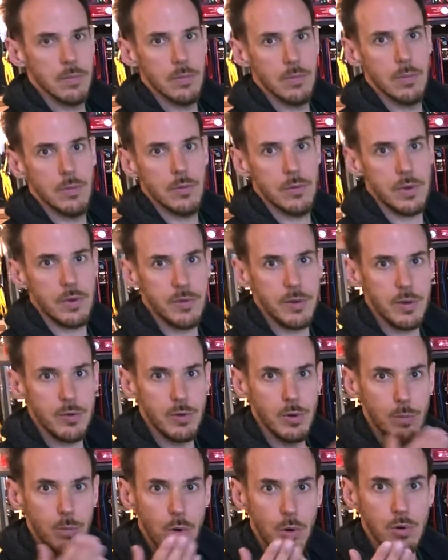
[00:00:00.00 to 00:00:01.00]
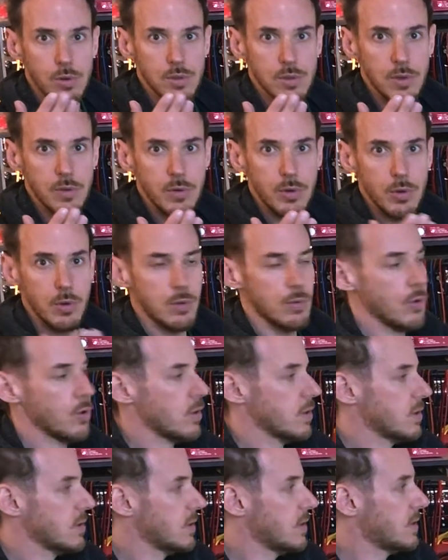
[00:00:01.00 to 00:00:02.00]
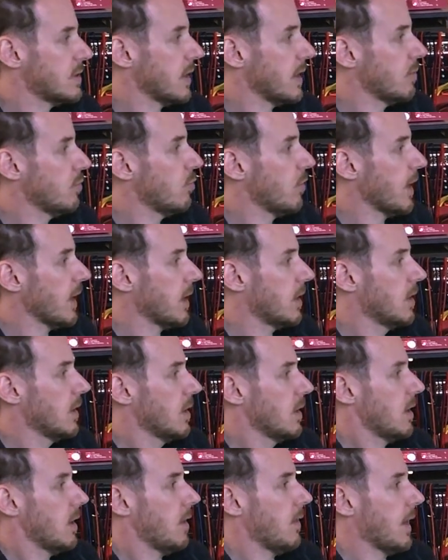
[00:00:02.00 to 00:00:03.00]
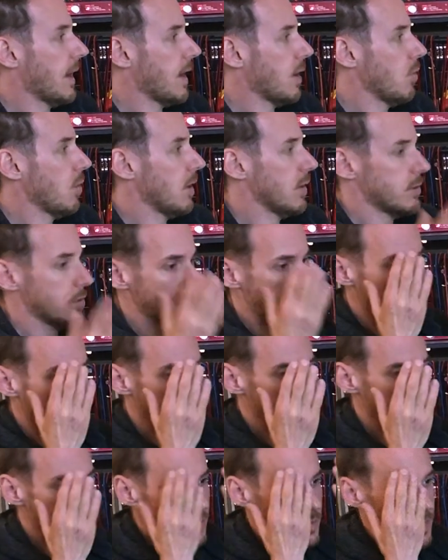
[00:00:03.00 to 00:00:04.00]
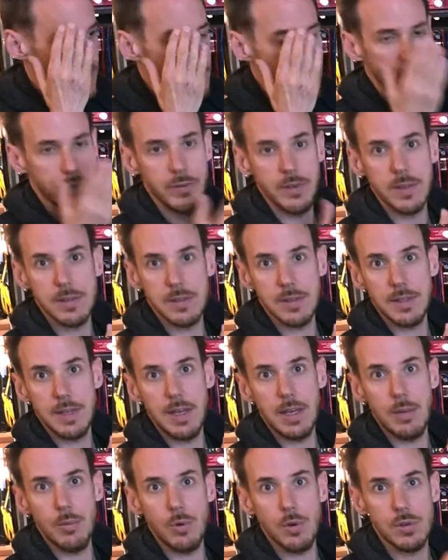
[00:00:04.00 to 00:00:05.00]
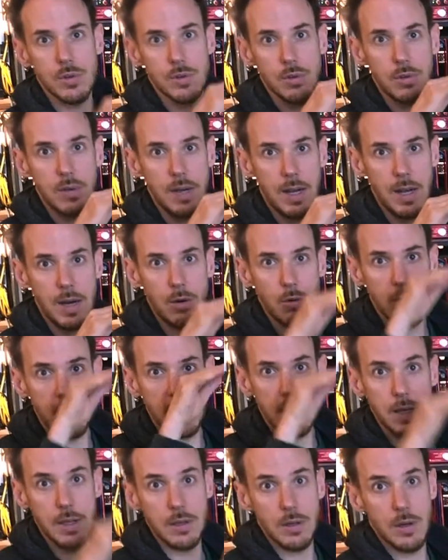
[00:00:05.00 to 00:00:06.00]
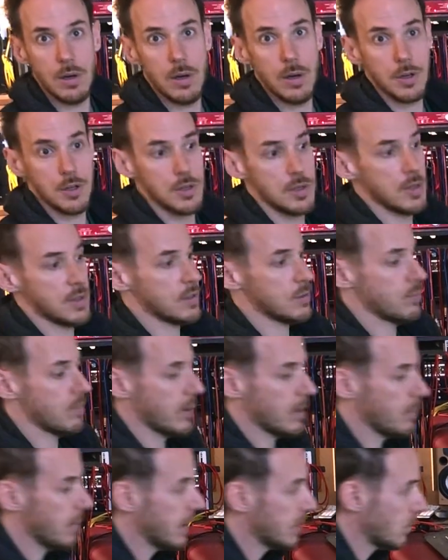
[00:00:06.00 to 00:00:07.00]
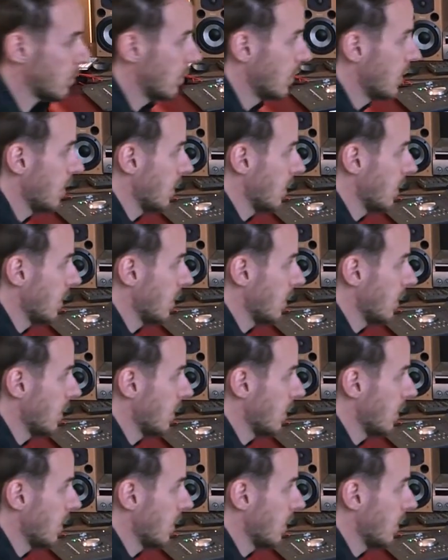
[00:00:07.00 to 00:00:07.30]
So I think for most of you it works the same way. Now the brain doesn't fix it anymore, so now we hear the harshness way better.